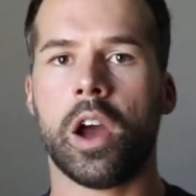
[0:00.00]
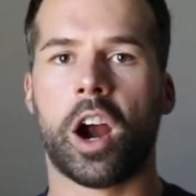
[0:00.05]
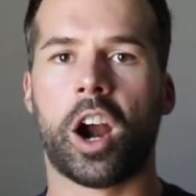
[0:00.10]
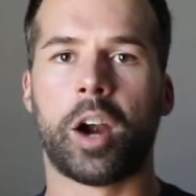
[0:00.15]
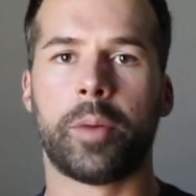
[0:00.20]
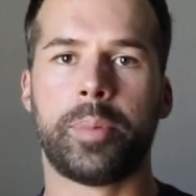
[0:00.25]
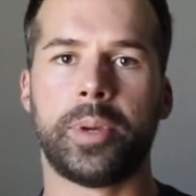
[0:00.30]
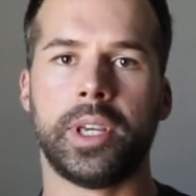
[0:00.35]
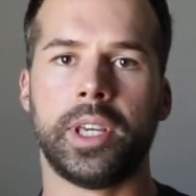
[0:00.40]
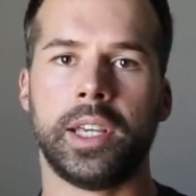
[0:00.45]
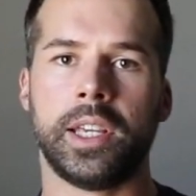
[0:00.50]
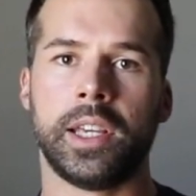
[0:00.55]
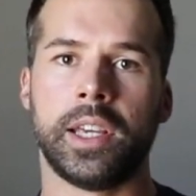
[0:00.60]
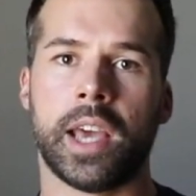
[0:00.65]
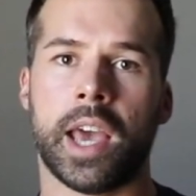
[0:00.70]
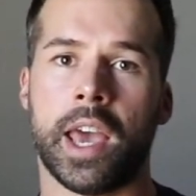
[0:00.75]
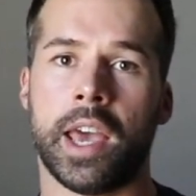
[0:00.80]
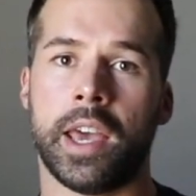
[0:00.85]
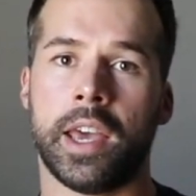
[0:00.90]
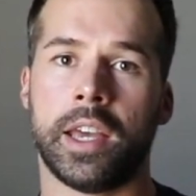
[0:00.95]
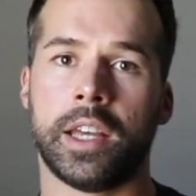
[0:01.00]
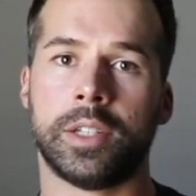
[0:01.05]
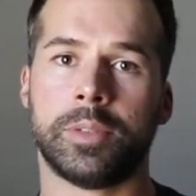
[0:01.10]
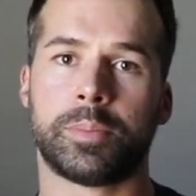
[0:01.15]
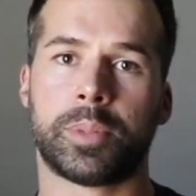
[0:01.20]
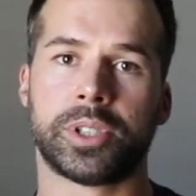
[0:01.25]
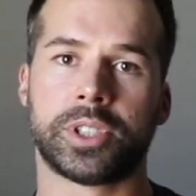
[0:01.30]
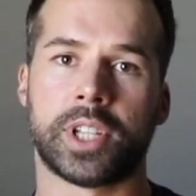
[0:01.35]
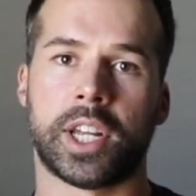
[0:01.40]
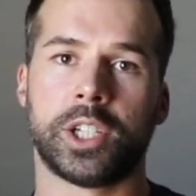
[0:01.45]
RP
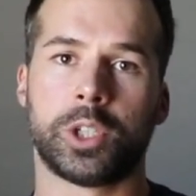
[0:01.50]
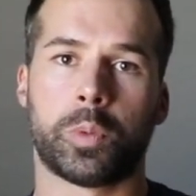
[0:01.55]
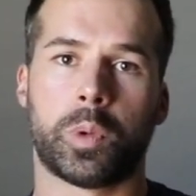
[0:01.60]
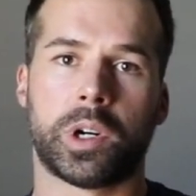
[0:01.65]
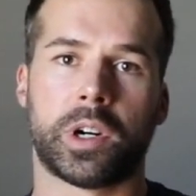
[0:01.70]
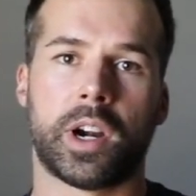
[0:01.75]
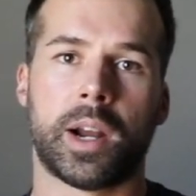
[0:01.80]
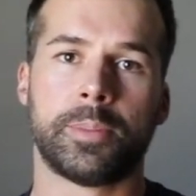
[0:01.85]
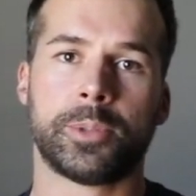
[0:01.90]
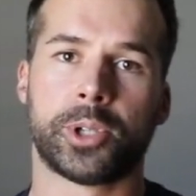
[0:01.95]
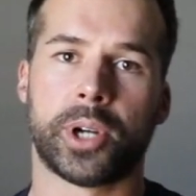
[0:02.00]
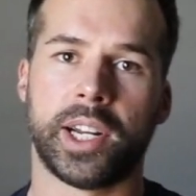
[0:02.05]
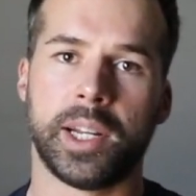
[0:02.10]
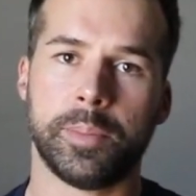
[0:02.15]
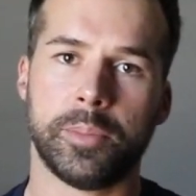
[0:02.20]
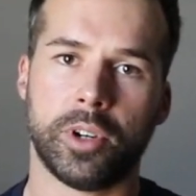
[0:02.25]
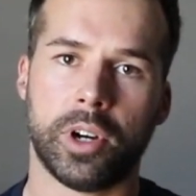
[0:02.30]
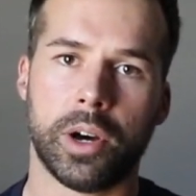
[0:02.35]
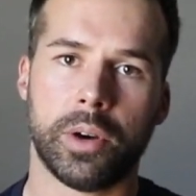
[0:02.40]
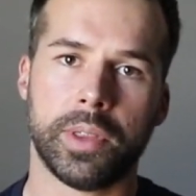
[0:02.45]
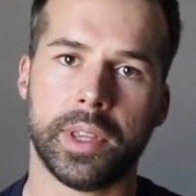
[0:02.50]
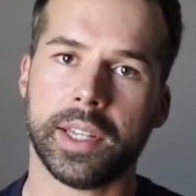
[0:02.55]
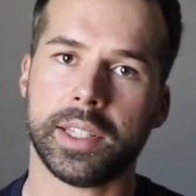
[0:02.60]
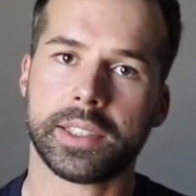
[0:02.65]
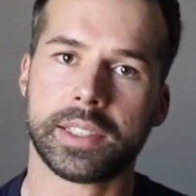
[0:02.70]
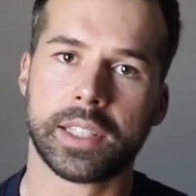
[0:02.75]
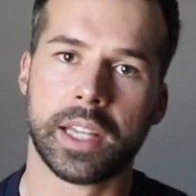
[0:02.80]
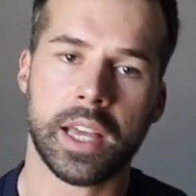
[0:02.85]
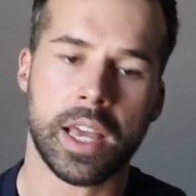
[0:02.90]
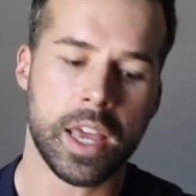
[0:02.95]
and percentage 1 RM training below
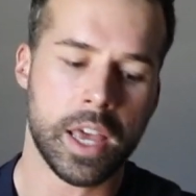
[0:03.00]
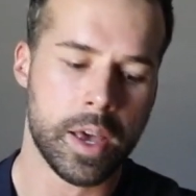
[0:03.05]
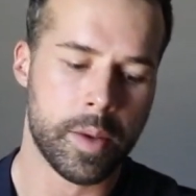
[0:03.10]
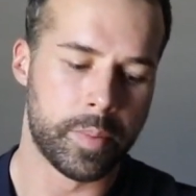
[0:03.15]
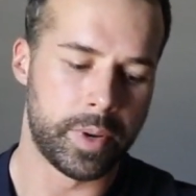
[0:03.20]
this.